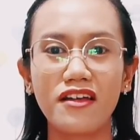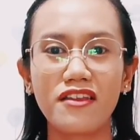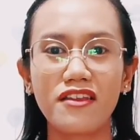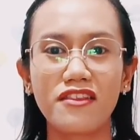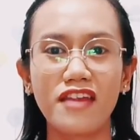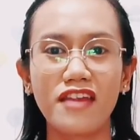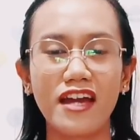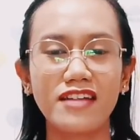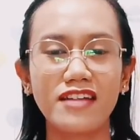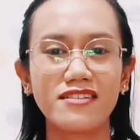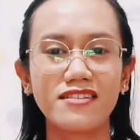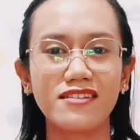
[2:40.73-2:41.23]

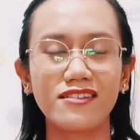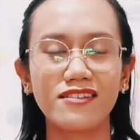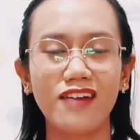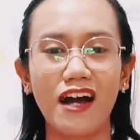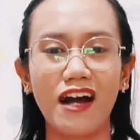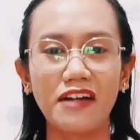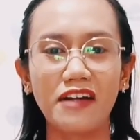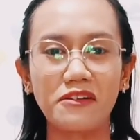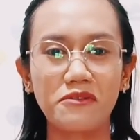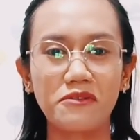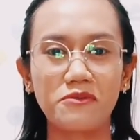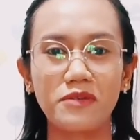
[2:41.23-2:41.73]
they did
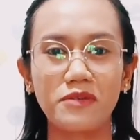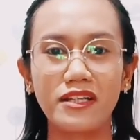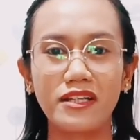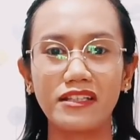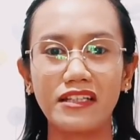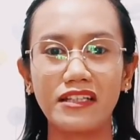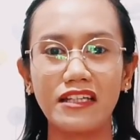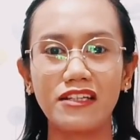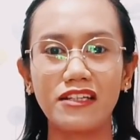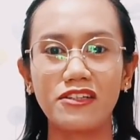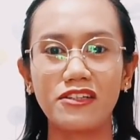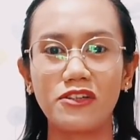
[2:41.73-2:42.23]
not
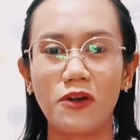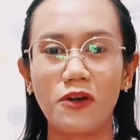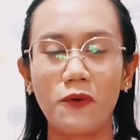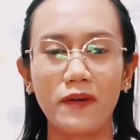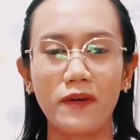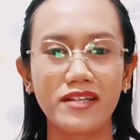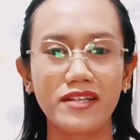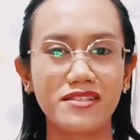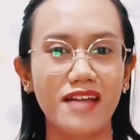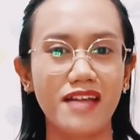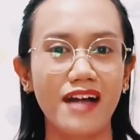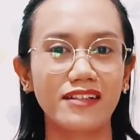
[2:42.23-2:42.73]
really know
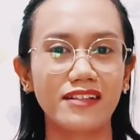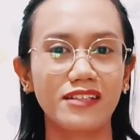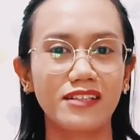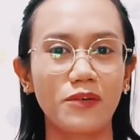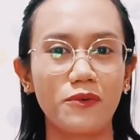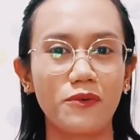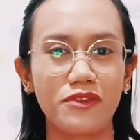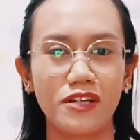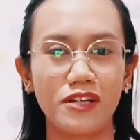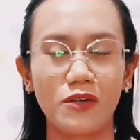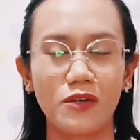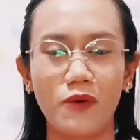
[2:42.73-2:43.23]
exactly
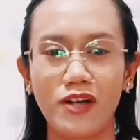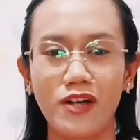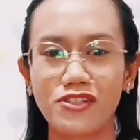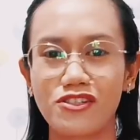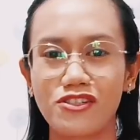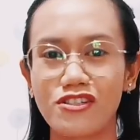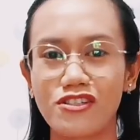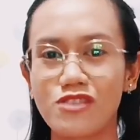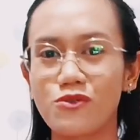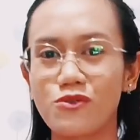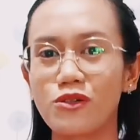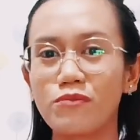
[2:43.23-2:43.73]
what the
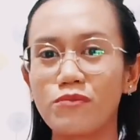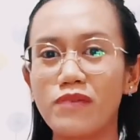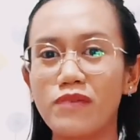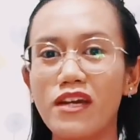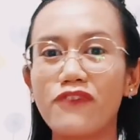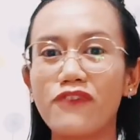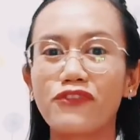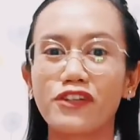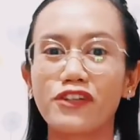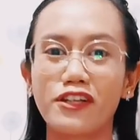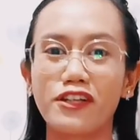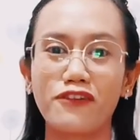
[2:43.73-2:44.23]
questions will
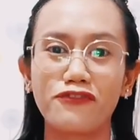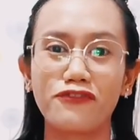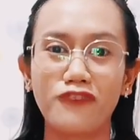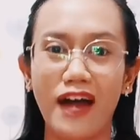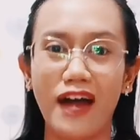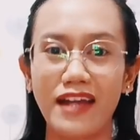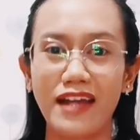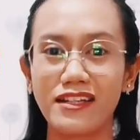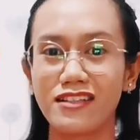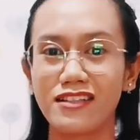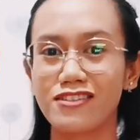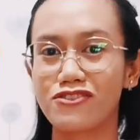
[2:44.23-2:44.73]
be for the
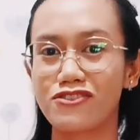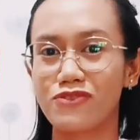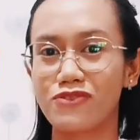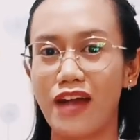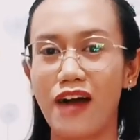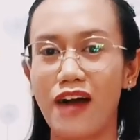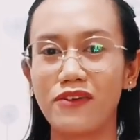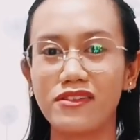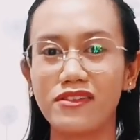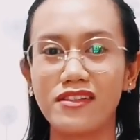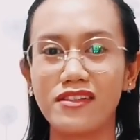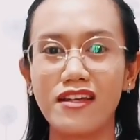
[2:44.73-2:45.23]
finals
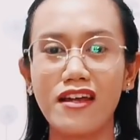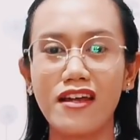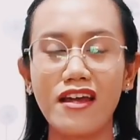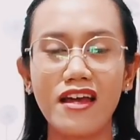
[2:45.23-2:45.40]
round,